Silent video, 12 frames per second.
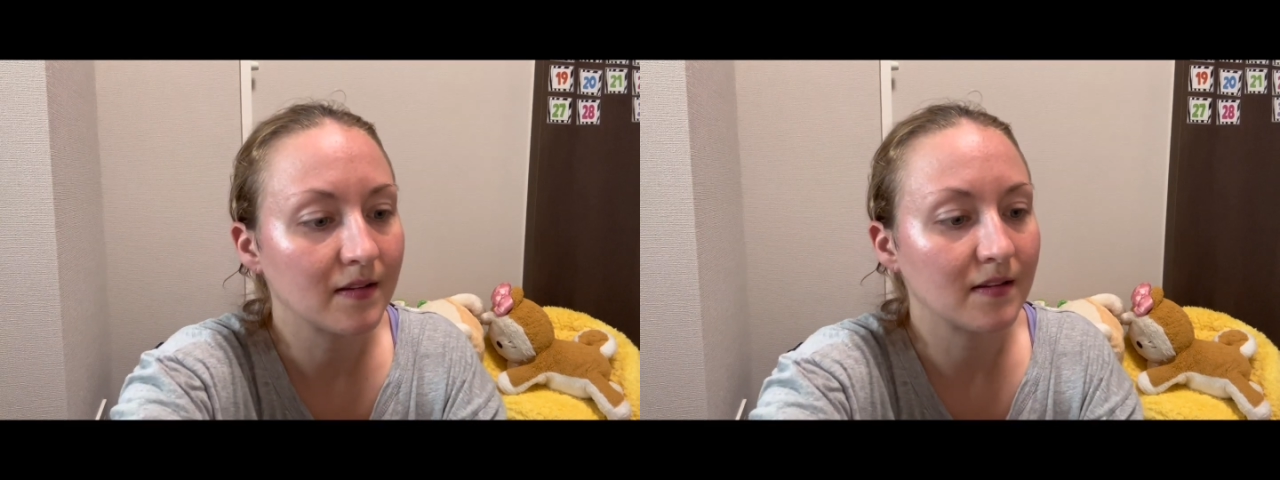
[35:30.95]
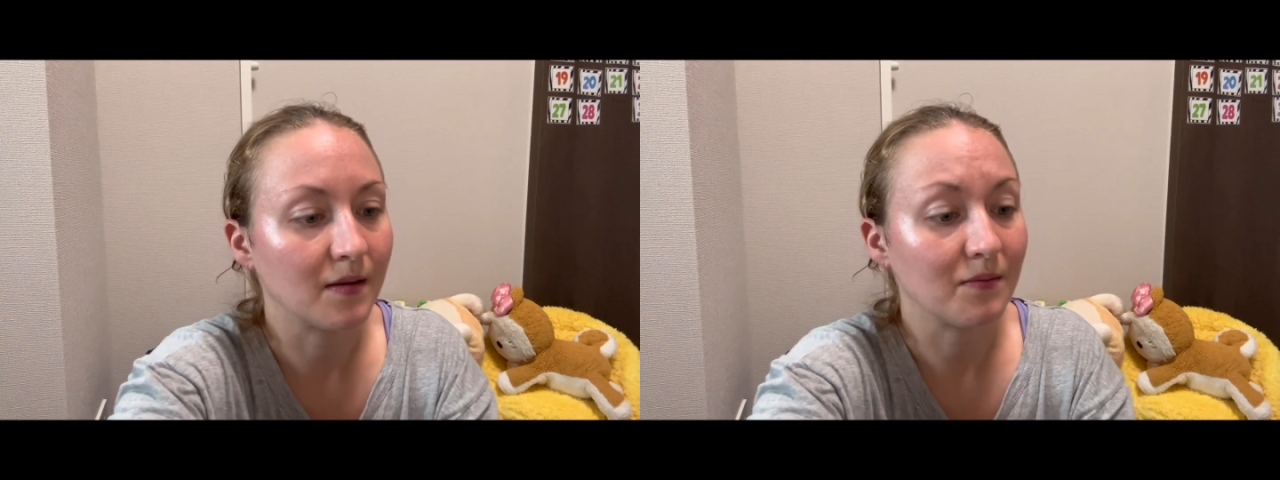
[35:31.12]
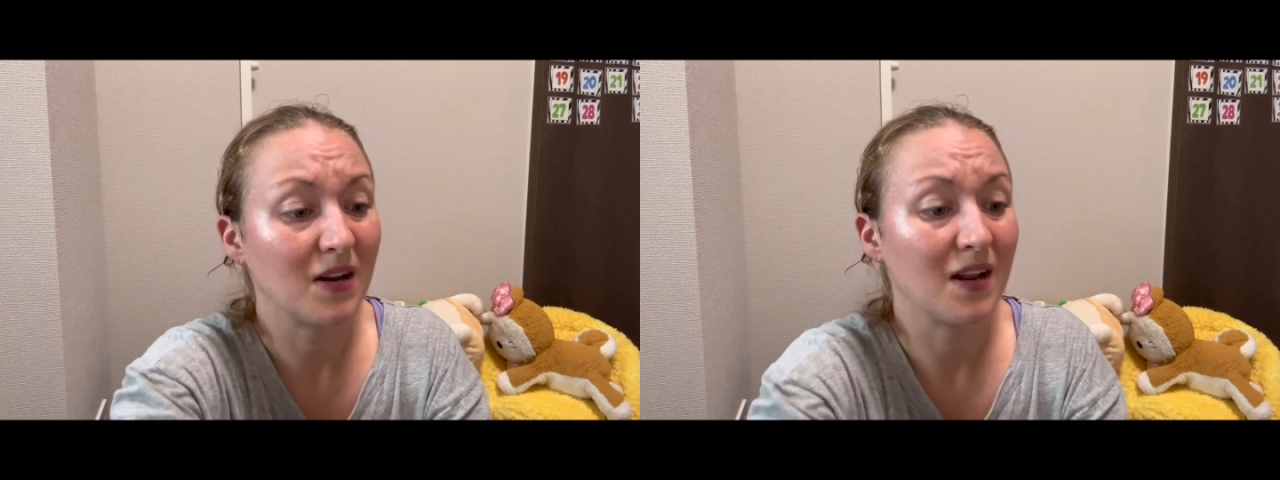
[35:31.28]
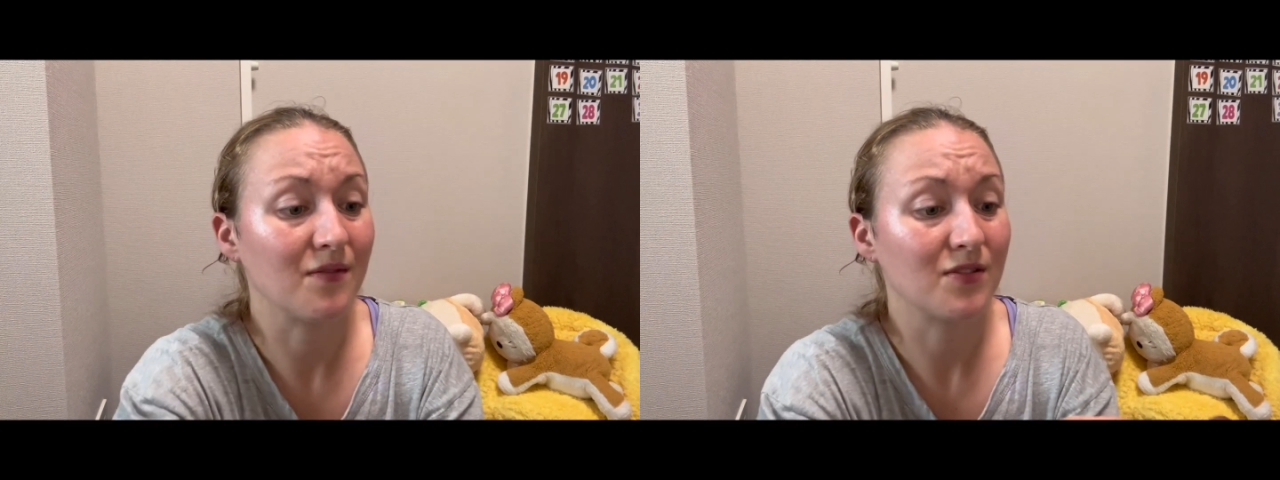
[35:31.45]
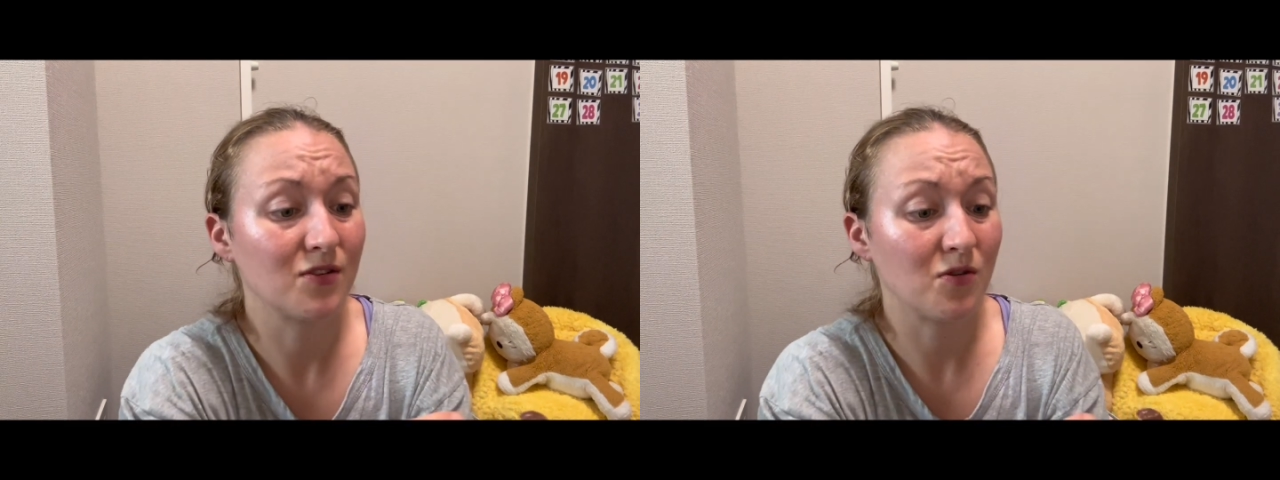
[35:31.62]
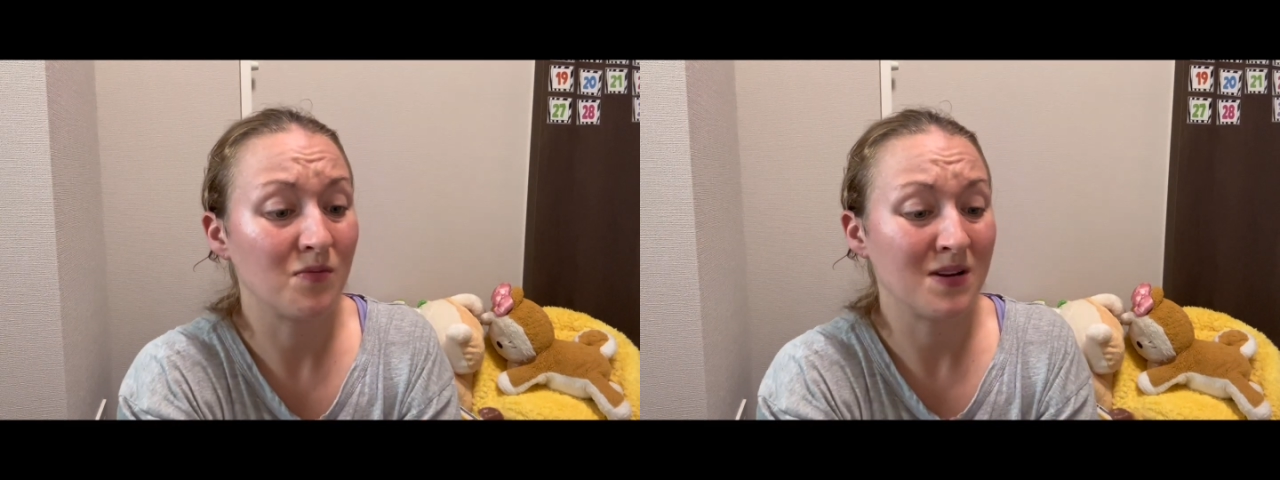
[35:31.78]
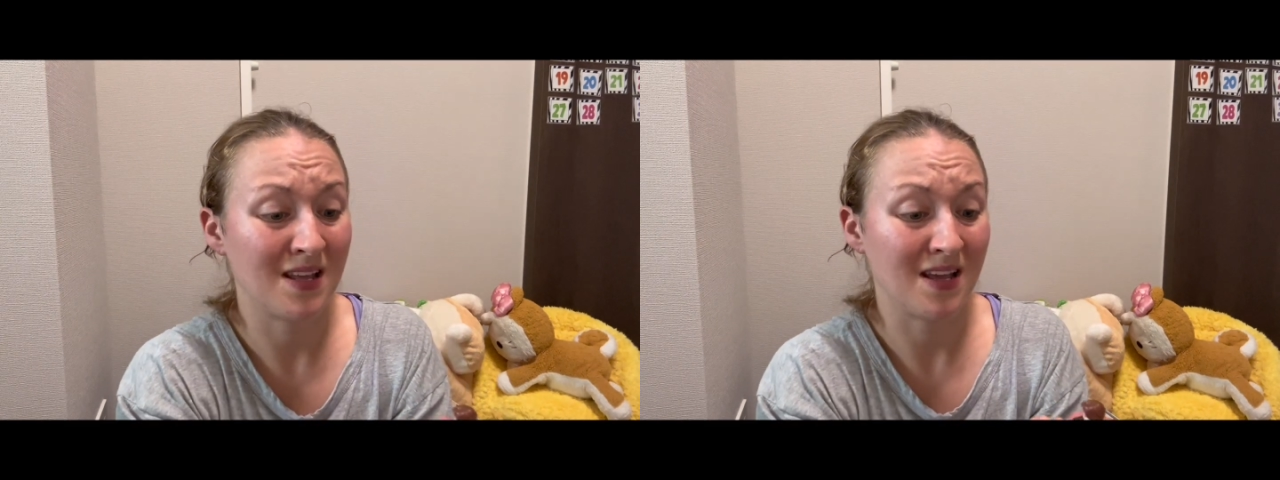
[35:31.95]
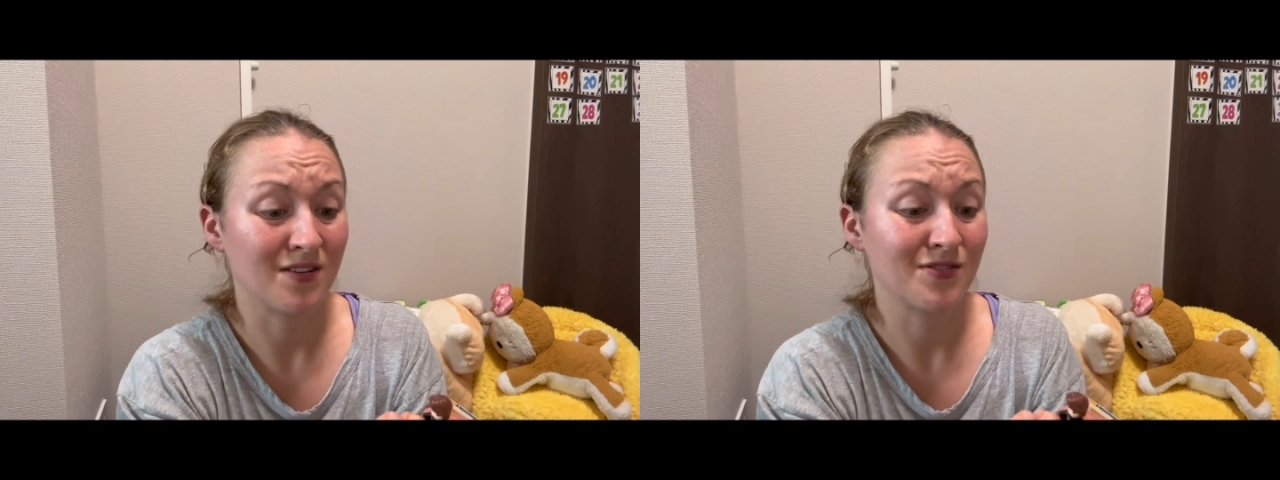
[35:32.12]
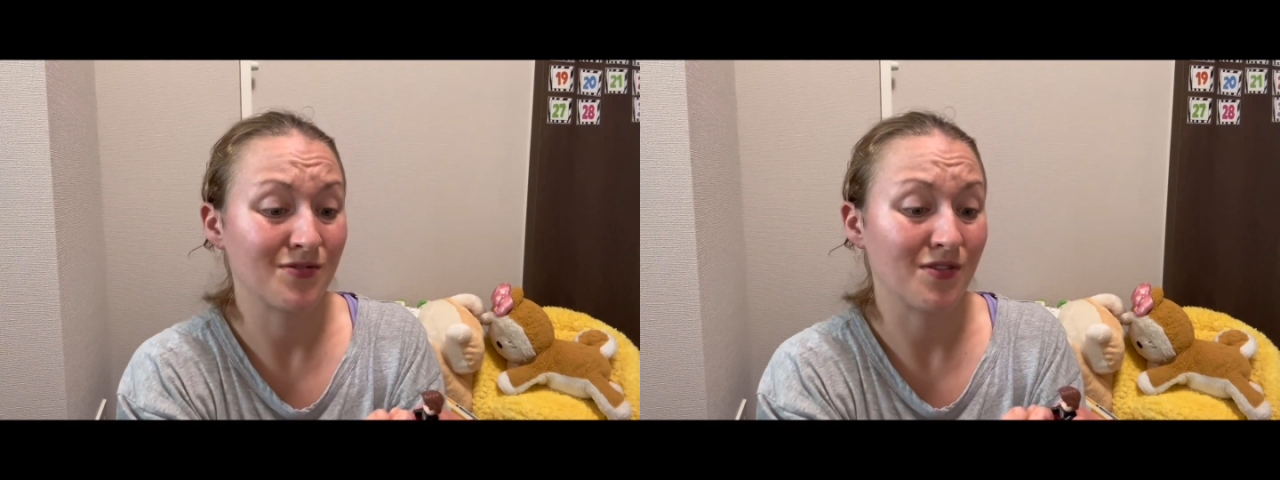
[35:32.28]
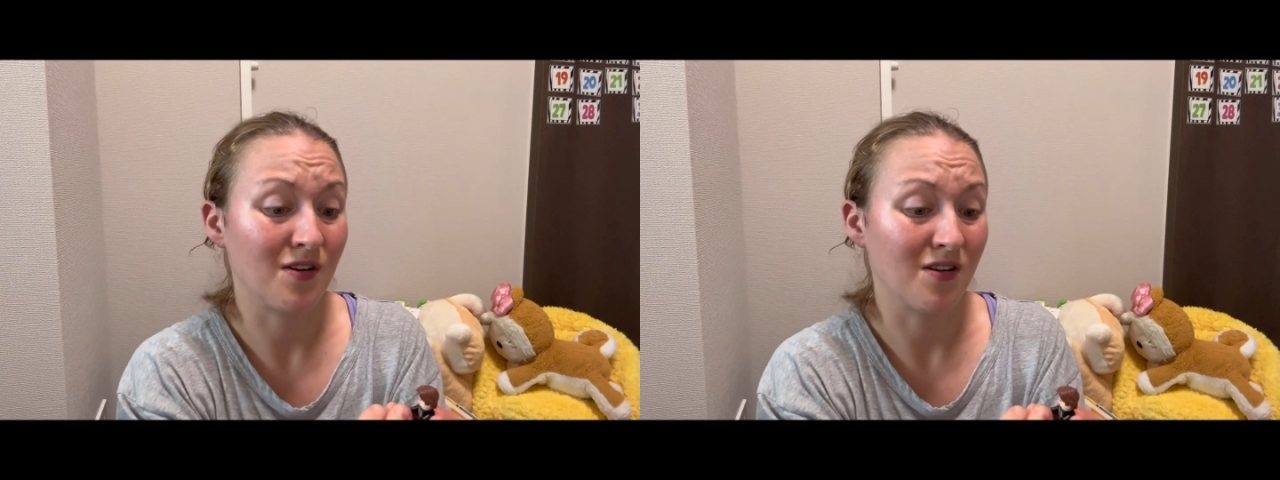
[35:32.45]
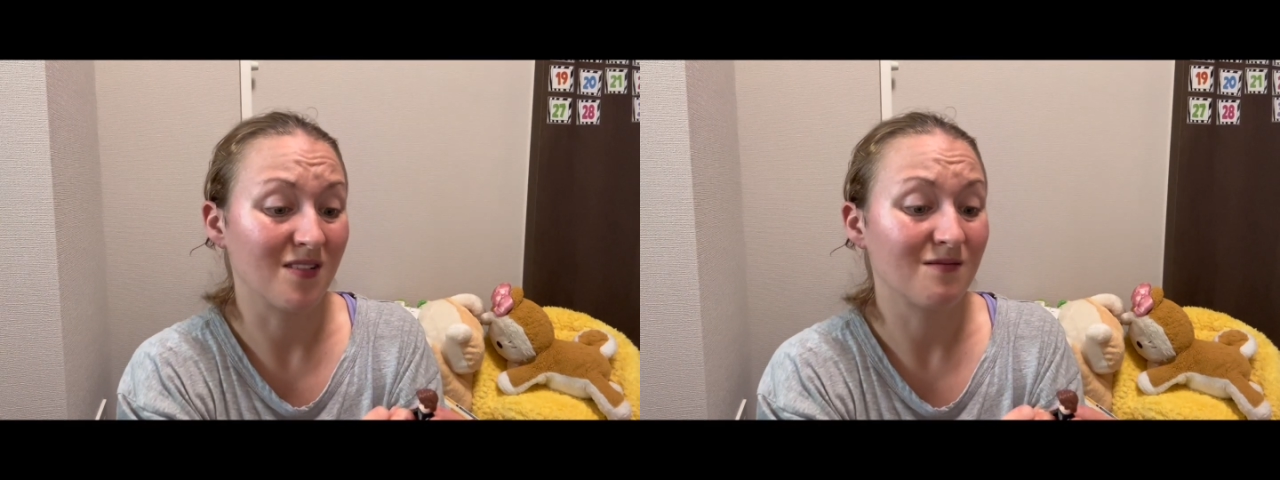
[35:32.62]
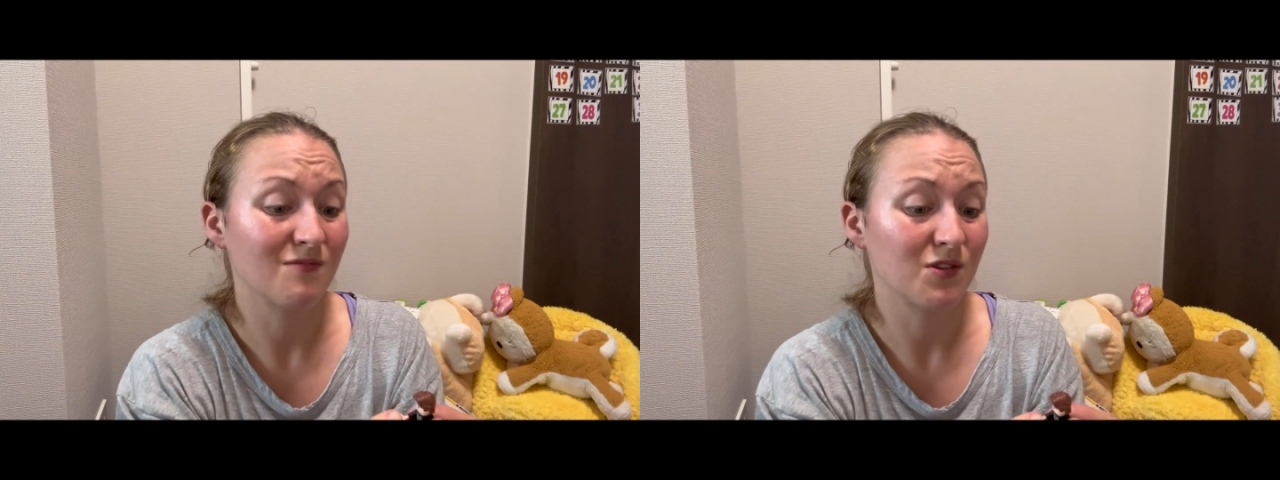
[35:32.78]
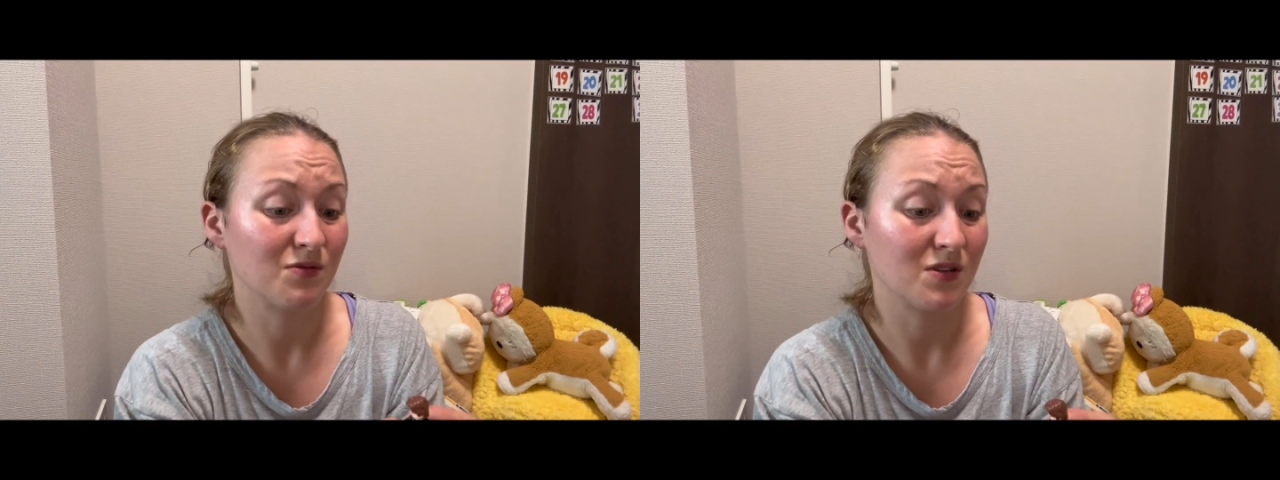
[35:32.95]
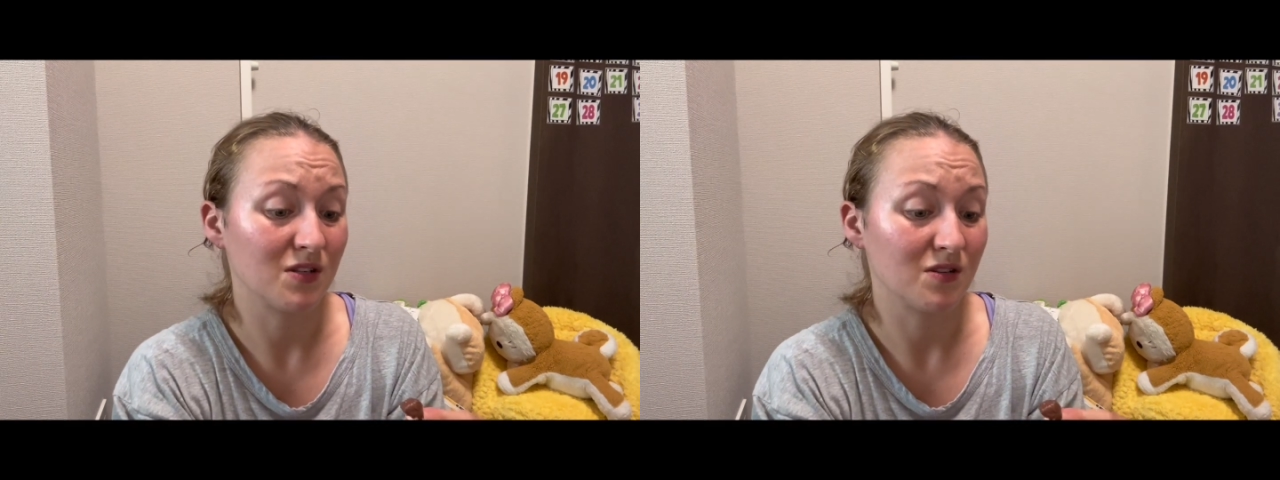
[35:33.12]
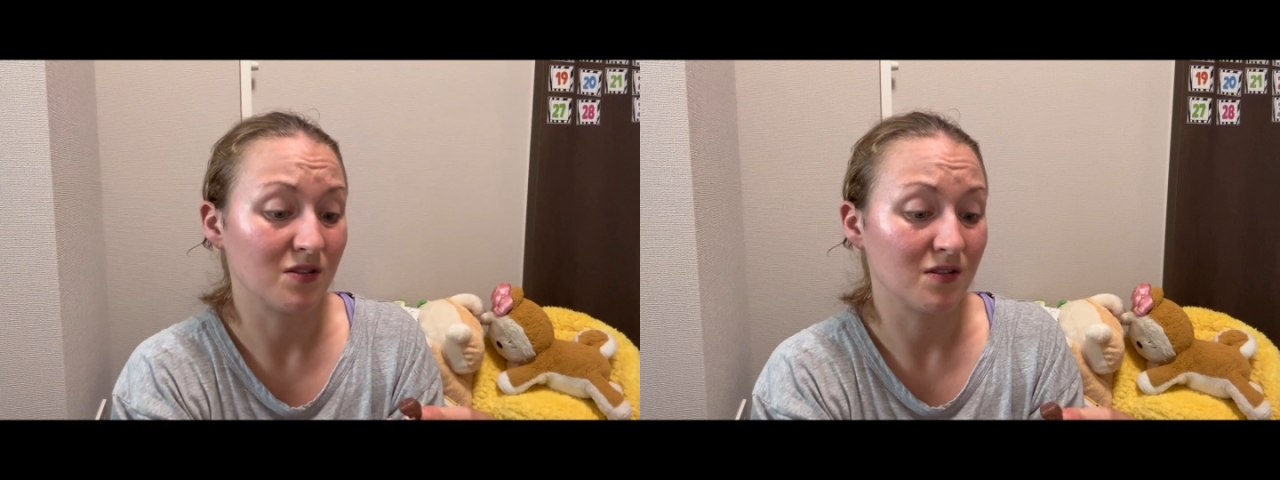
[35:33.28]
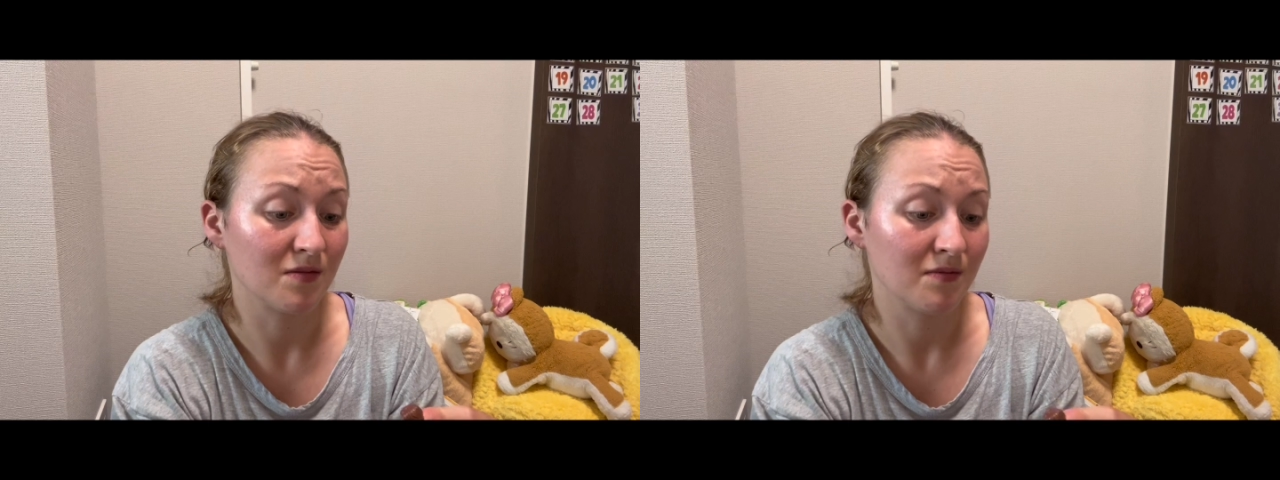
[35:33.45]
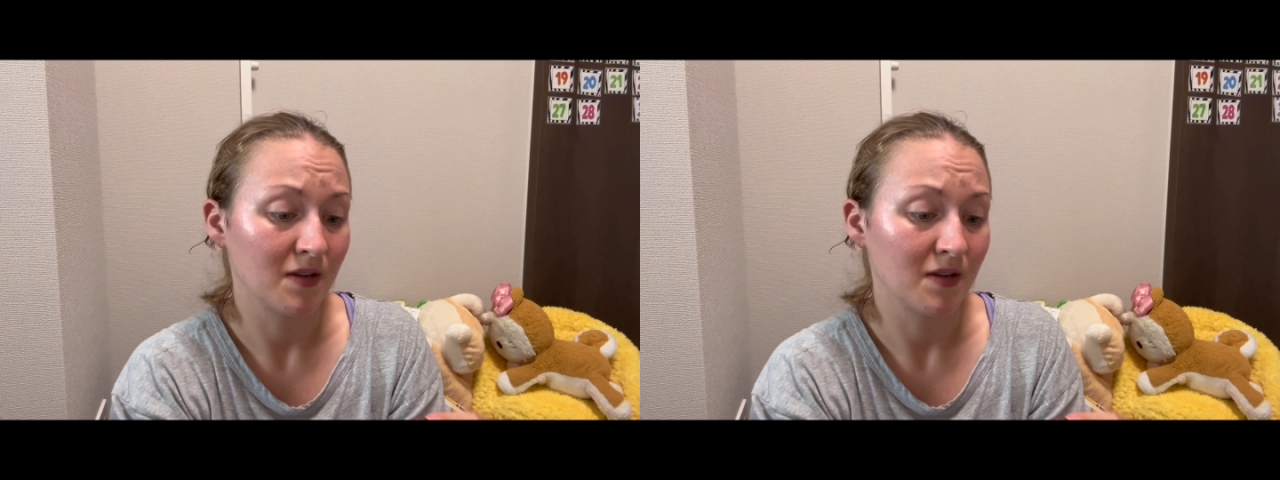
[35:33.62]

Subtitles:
So I'm gonna have so many extra arms, which is